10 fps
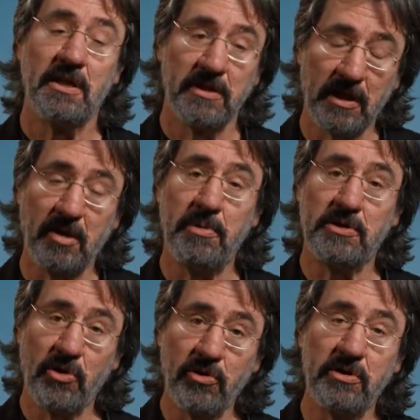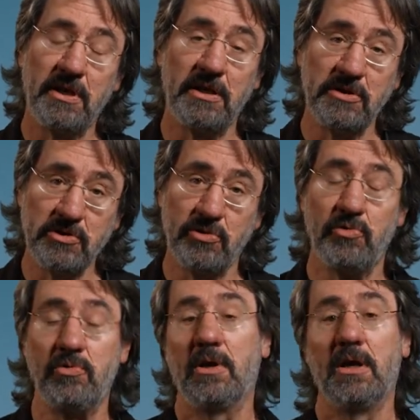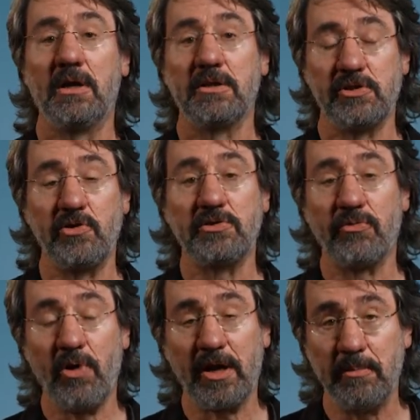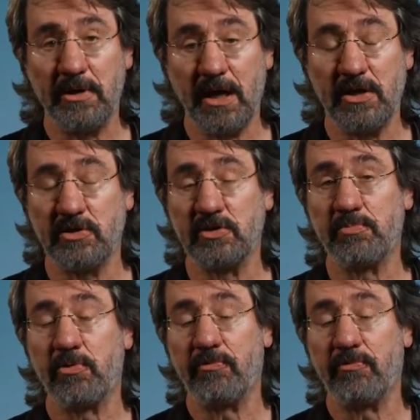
that can be turned into series of recommendations,